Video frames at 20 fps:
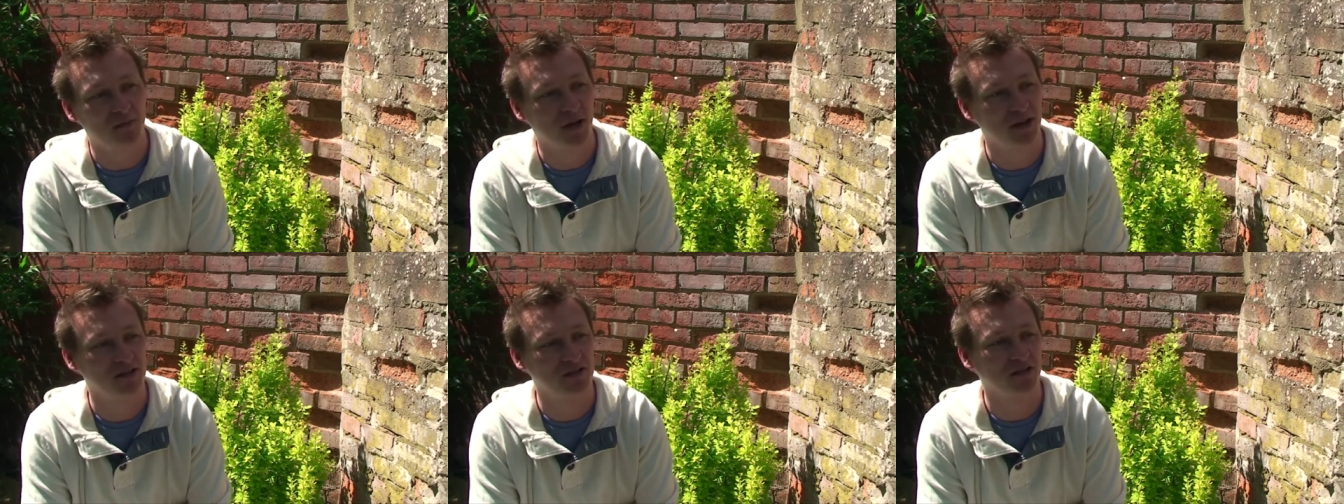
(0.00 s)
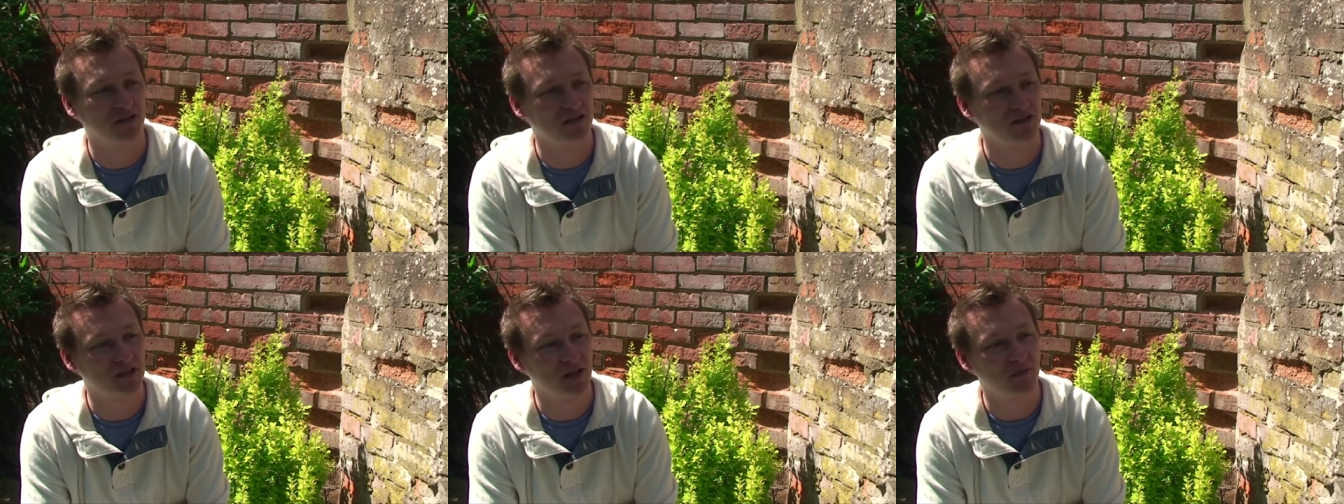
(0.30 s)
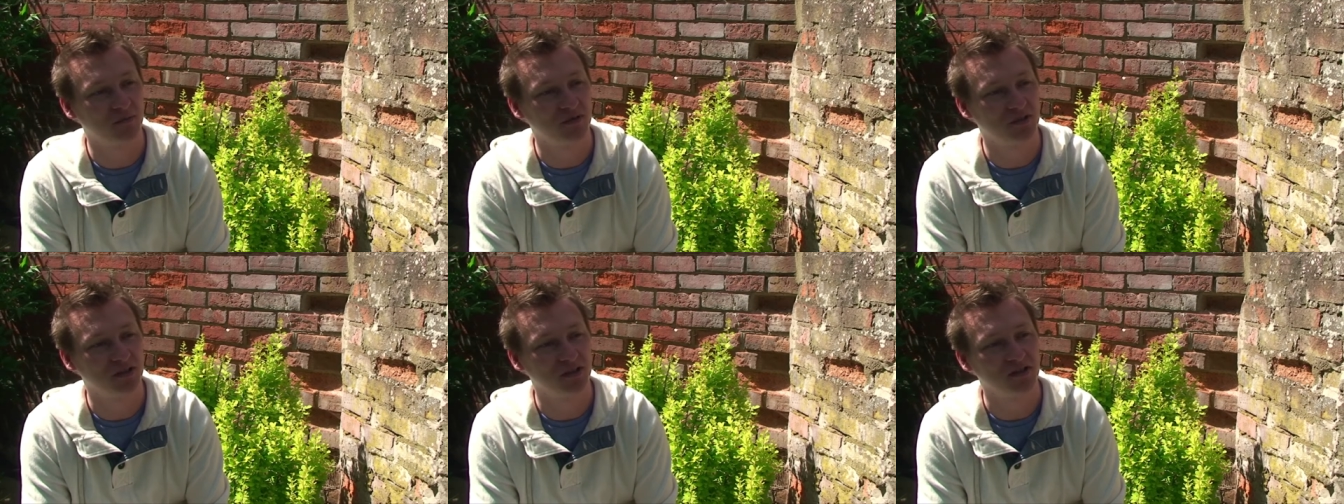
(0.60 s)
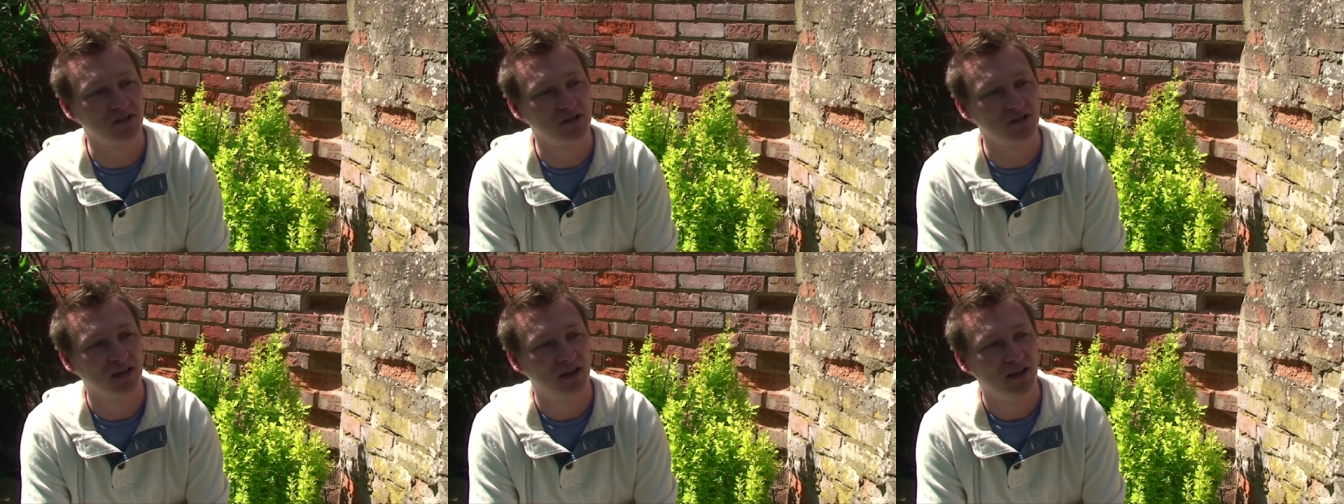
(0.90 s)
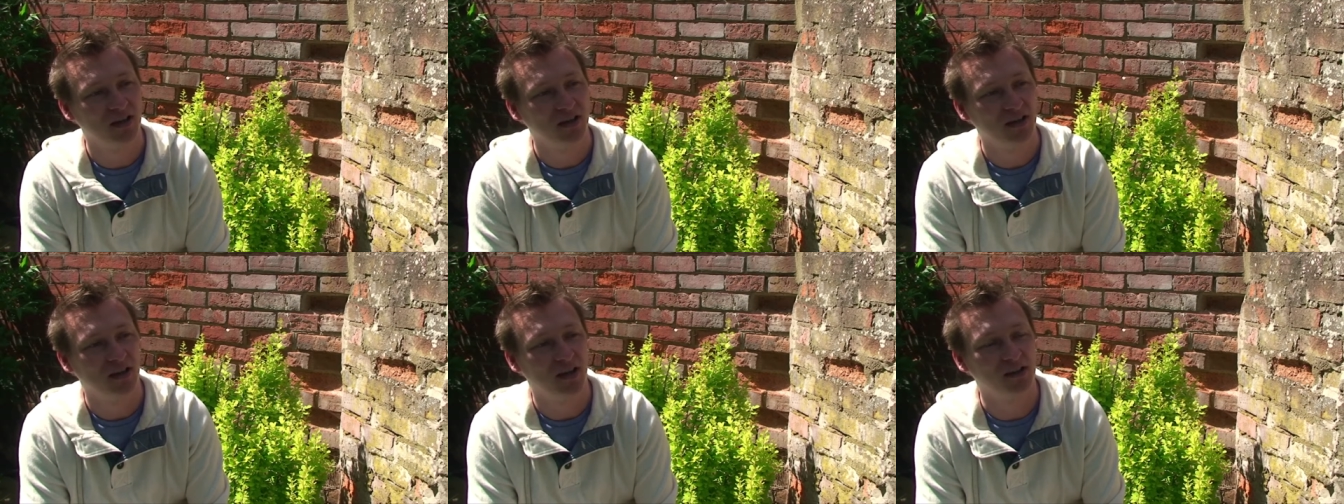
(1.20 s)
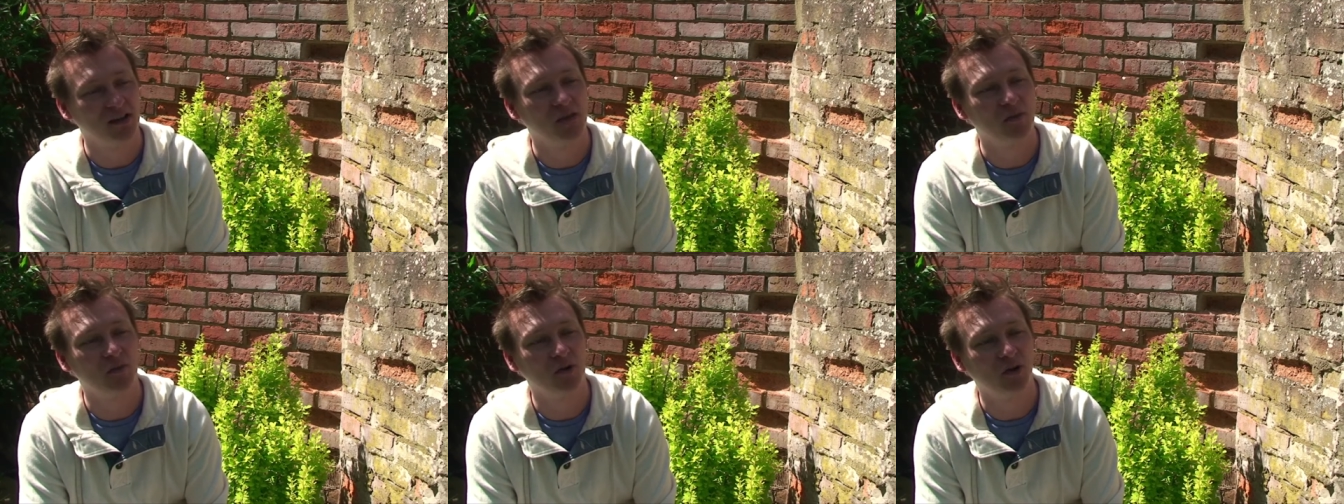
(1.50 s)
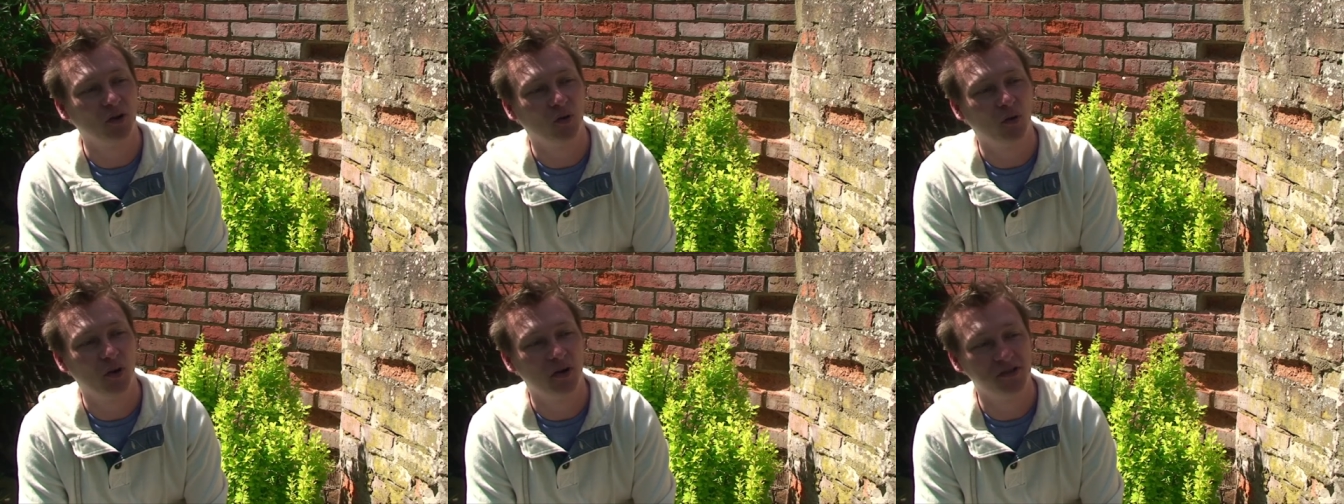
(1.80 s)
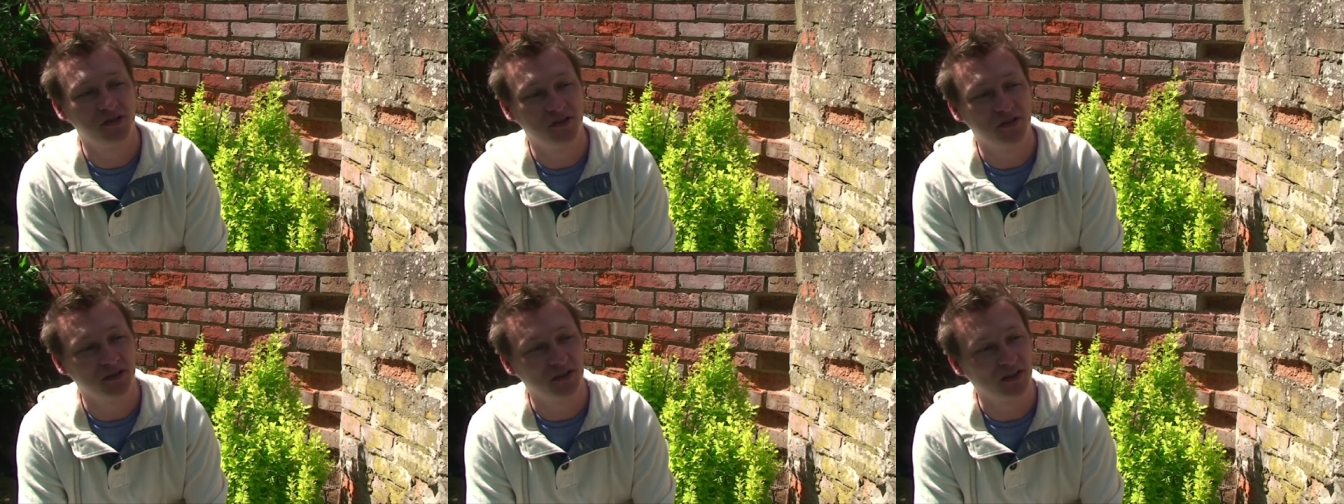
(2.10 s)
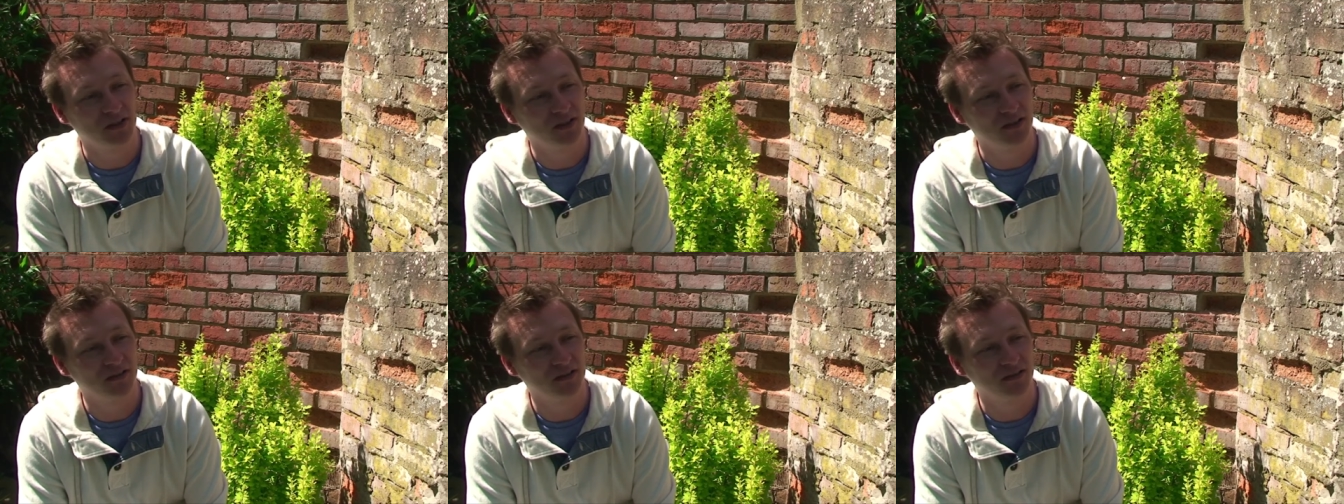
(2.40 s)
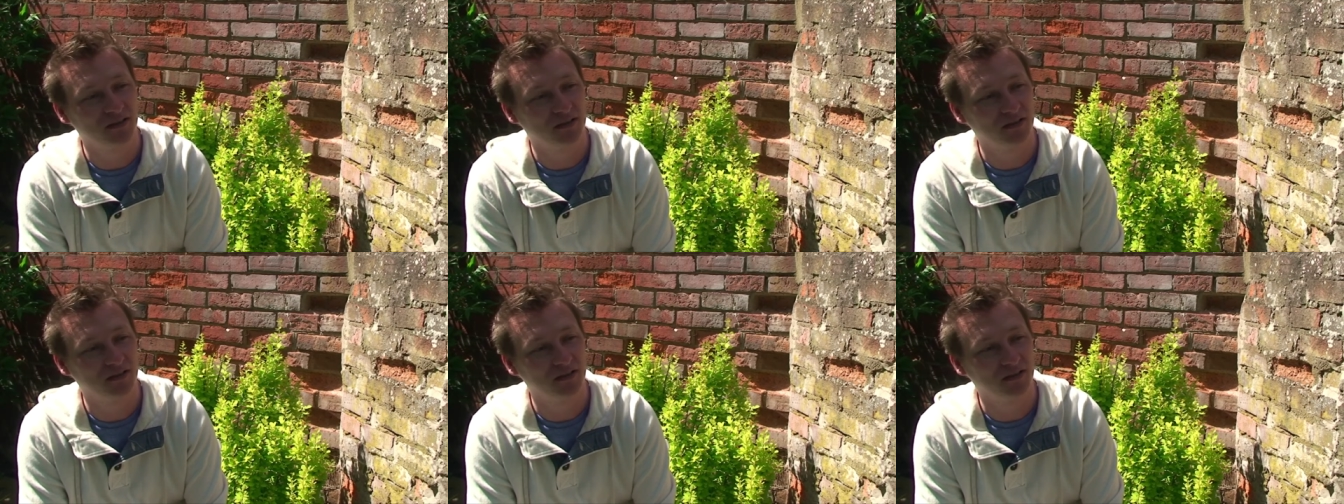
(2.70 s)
based on assumptions, and they wouldn't question it.